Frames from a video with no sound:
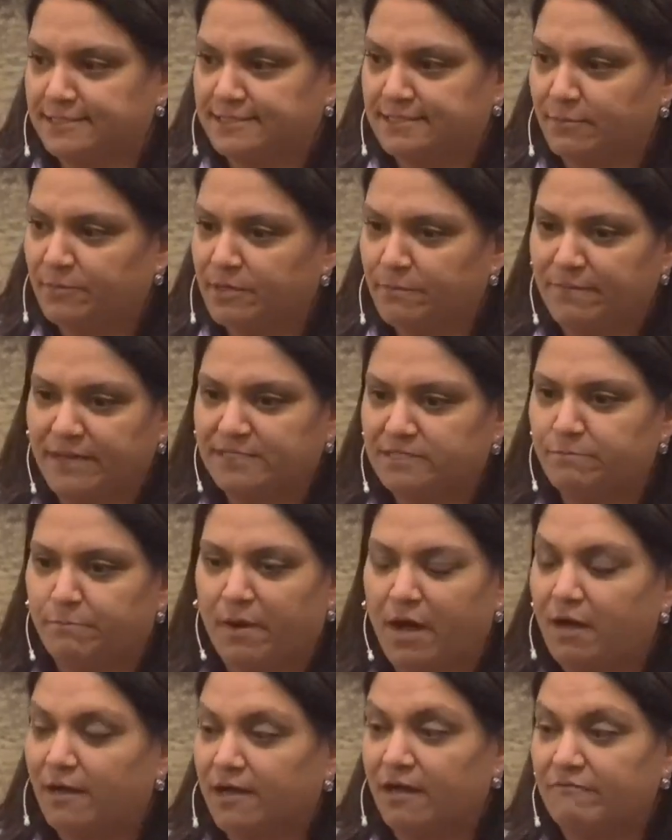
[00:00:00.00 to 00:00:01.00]
It's some of the best
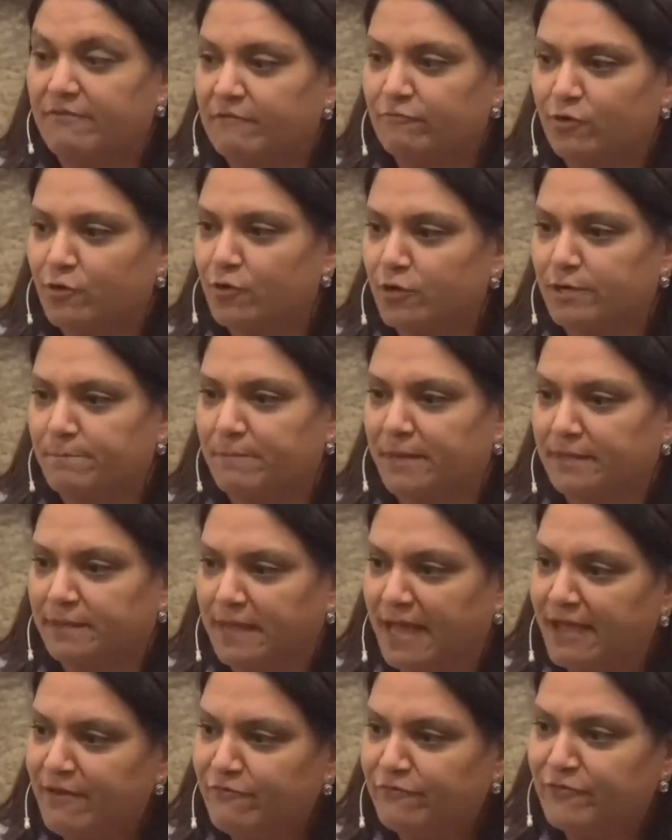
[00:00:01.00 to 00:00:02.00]
Bach I've ever heard in my
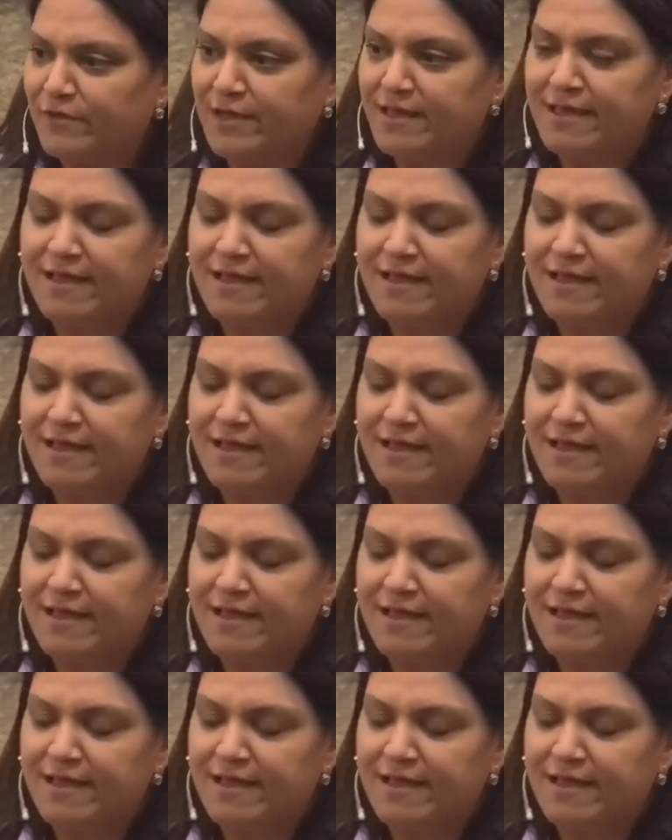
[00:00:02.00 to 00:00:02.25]
life.